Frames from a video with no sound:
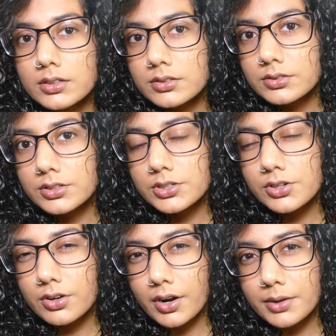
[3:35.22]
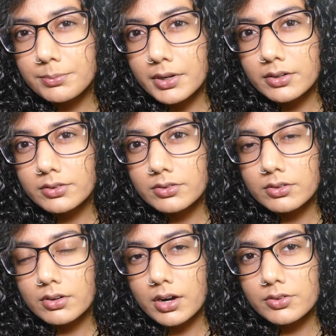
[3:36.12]
Did your grandparents
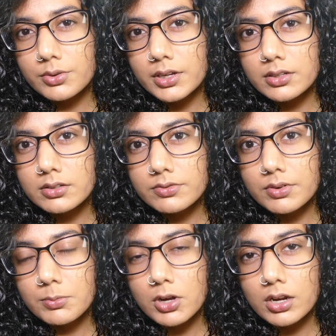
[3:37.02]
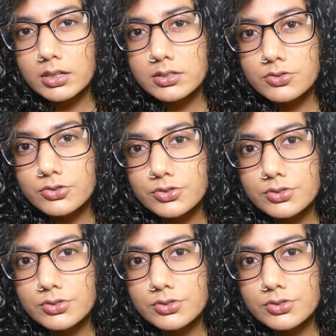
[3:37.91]
graduate from college?